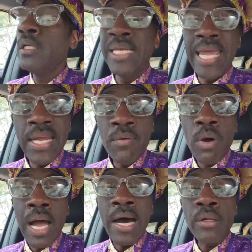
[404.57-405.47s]
gave
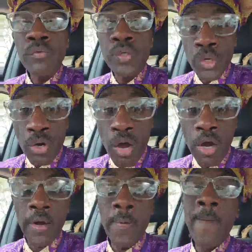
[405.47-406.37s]
out of your
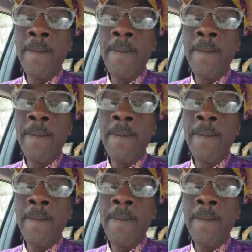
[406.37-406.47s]
heart,